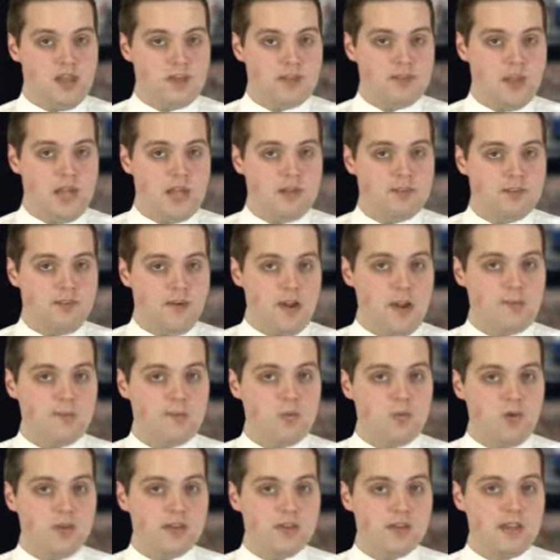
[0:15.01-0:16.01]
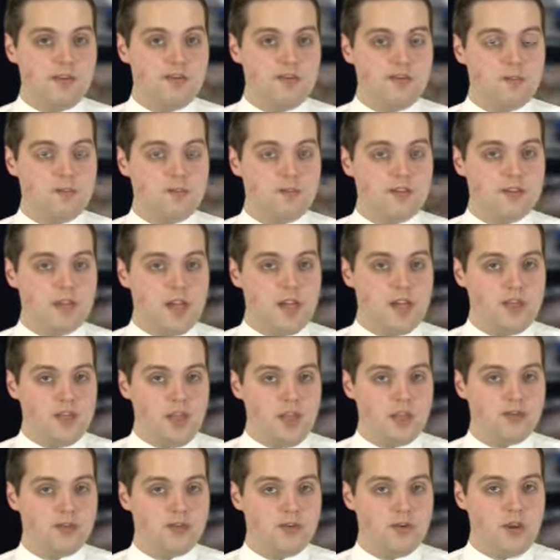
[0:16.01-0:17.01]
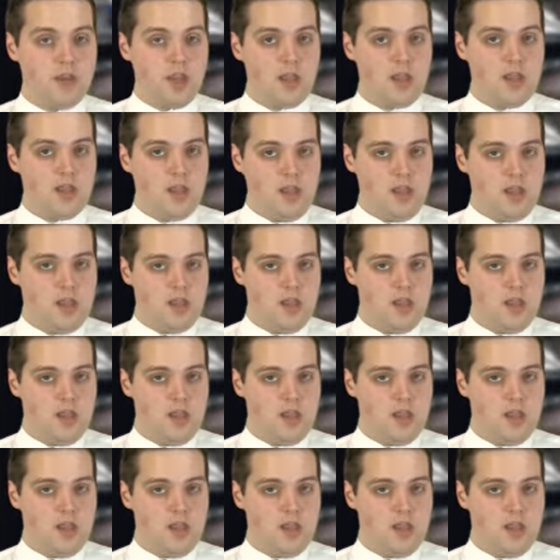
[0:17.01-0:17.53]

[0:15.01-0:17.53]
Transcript: down 5.7% yesterday,